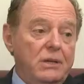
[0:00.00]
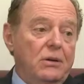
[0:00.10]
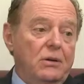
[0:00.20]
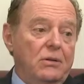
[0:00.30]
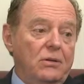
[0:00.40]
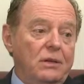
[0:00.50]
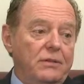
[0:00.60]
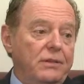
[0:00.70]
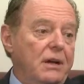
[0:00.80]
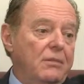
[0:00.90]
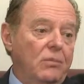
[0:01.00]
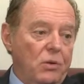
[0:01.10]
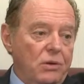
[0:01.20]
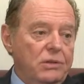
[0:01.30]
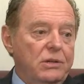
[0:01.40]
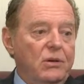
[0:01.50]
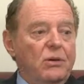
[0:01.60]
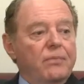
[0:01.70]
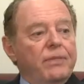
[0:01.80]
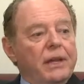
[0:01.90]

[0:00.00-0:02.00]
so, if not more so,